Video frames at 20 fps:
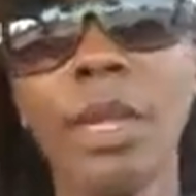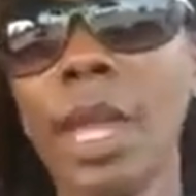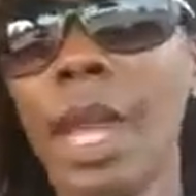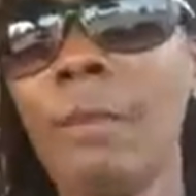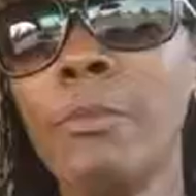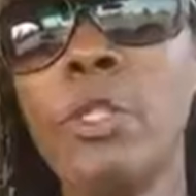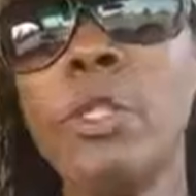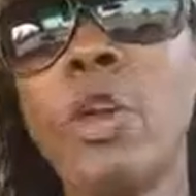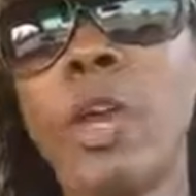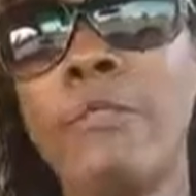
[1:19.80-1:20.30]

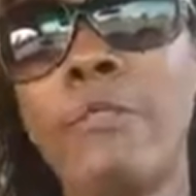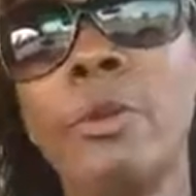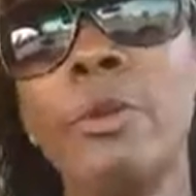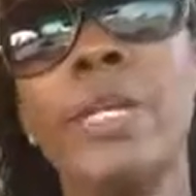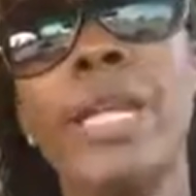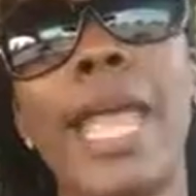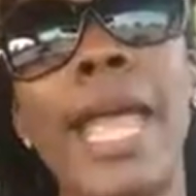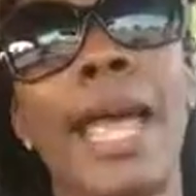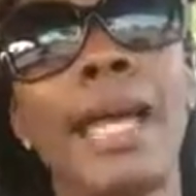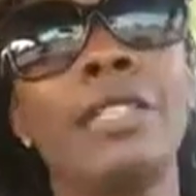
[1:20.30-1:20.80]
I'm sure
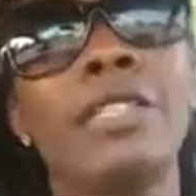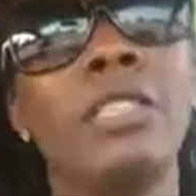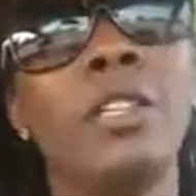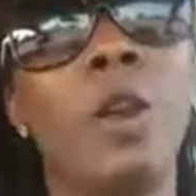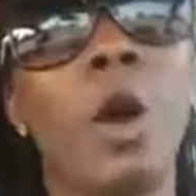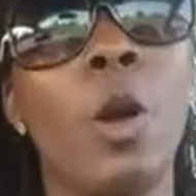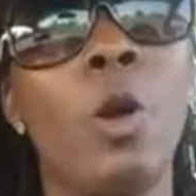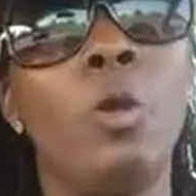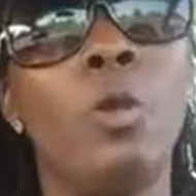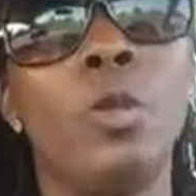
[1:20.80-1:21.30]
everyone has
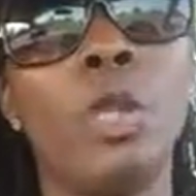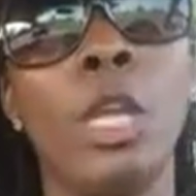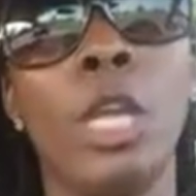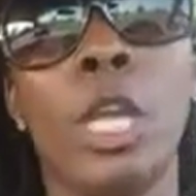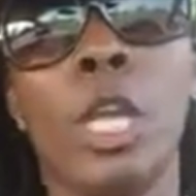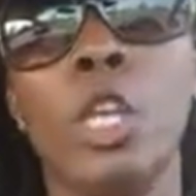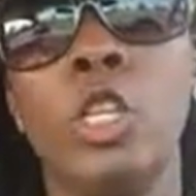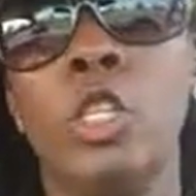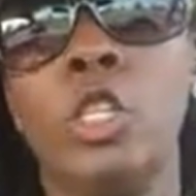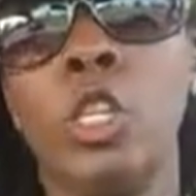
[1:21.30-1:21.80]
their own
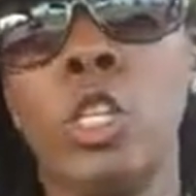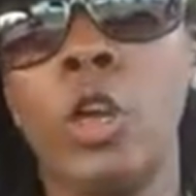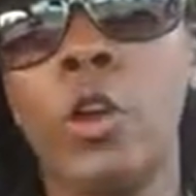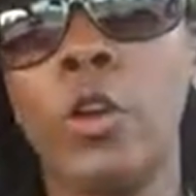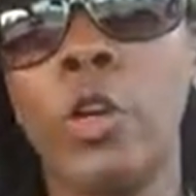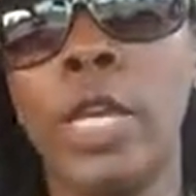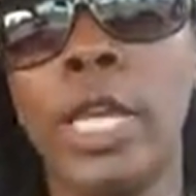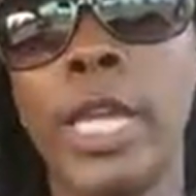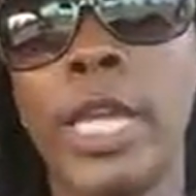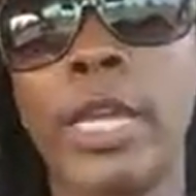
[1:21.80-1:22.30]

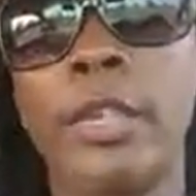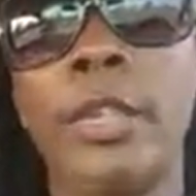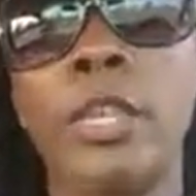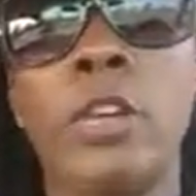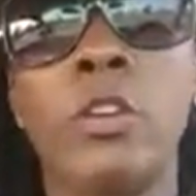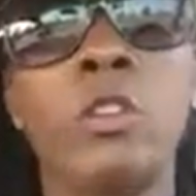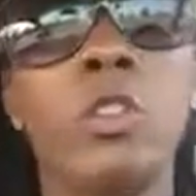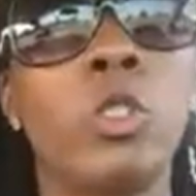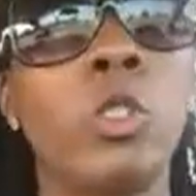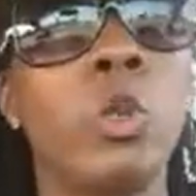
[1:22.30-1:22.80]
journey and
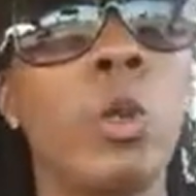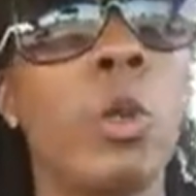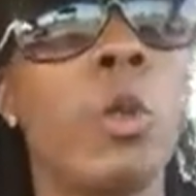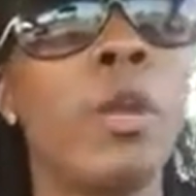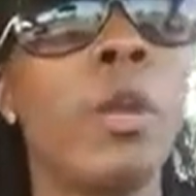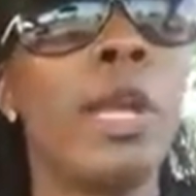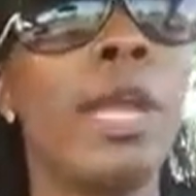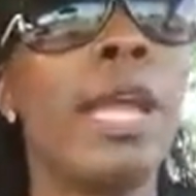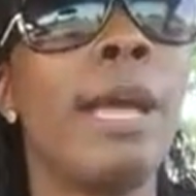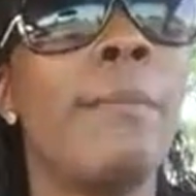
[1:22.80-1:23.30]
their
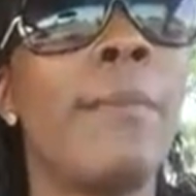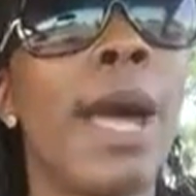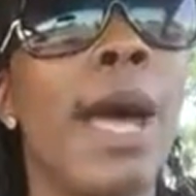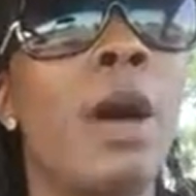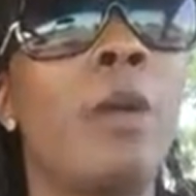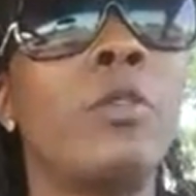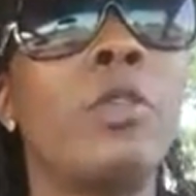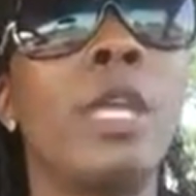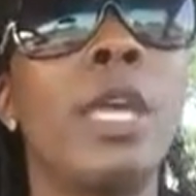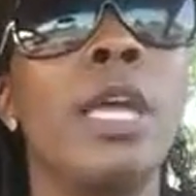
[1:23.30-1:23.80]
story
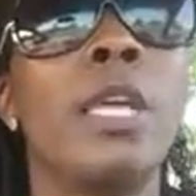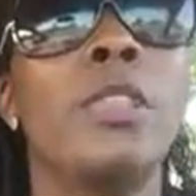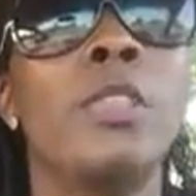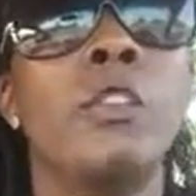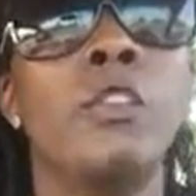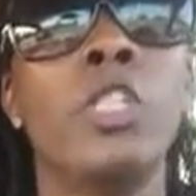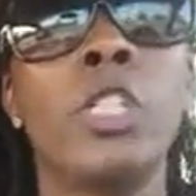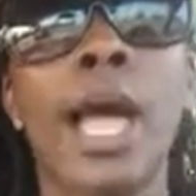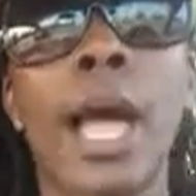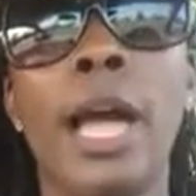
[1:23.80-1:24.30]
about
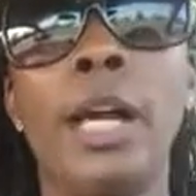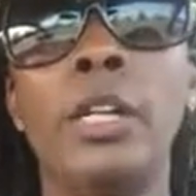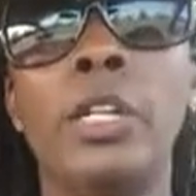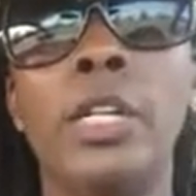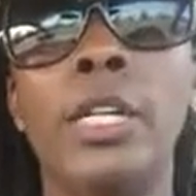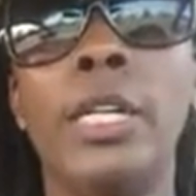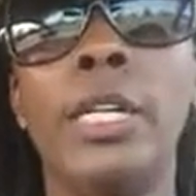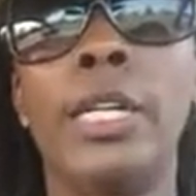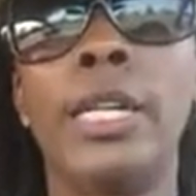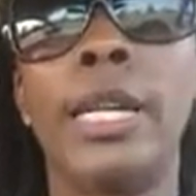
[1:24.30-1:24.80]
their
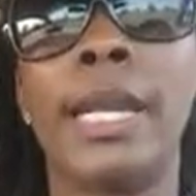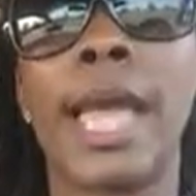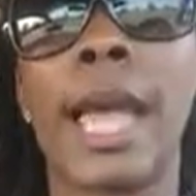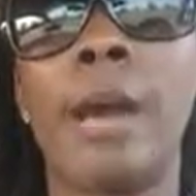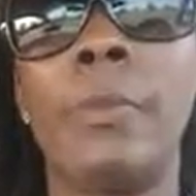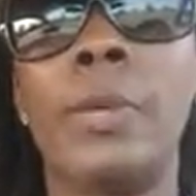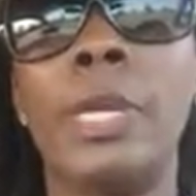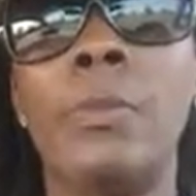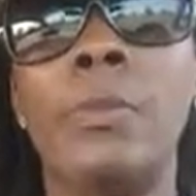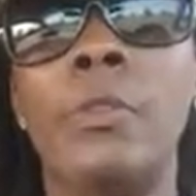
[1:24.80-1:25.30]
childhood and
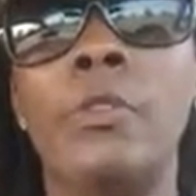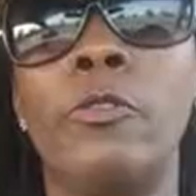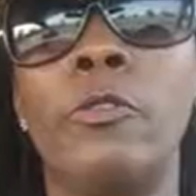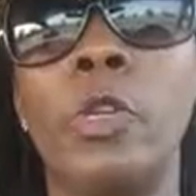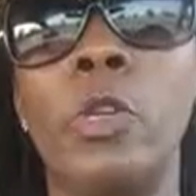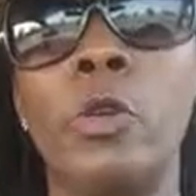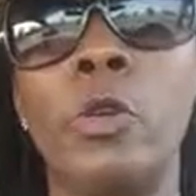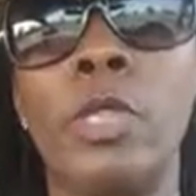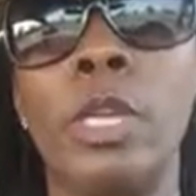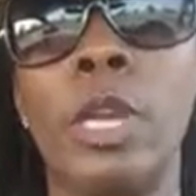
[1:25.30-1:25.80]
how people
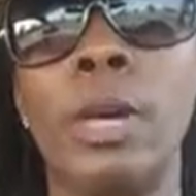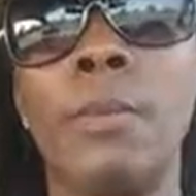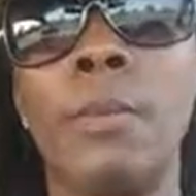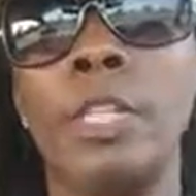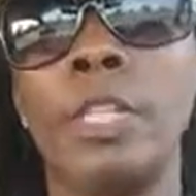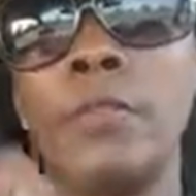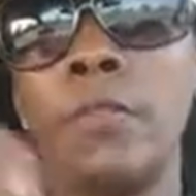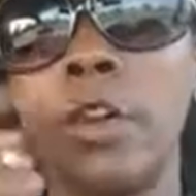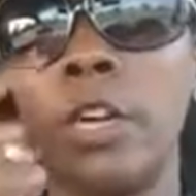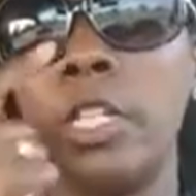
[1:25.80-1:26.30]
viewed them
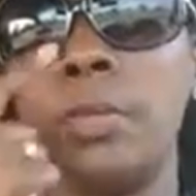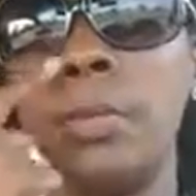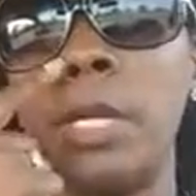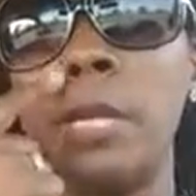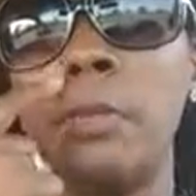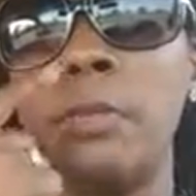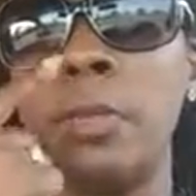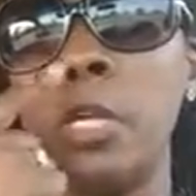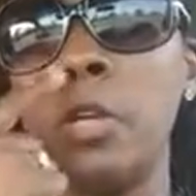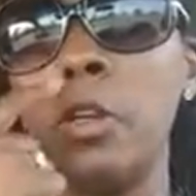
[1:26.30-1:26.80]
as far as
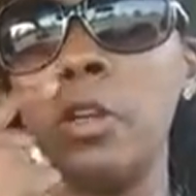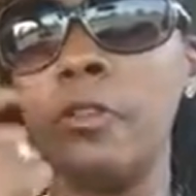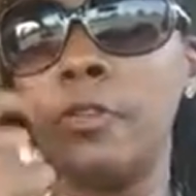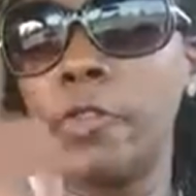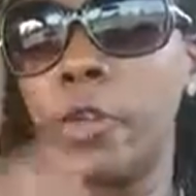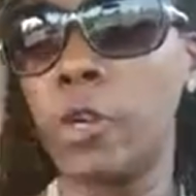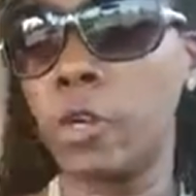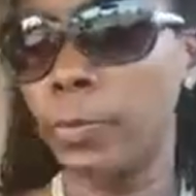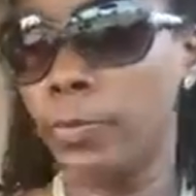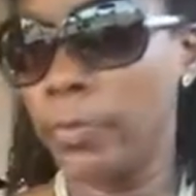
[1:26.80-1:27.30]
being
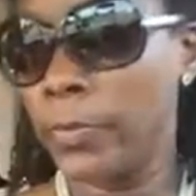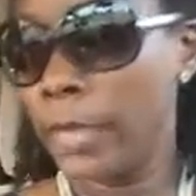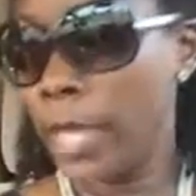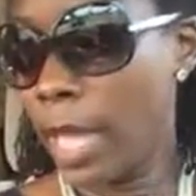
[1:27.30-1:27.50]
beautiful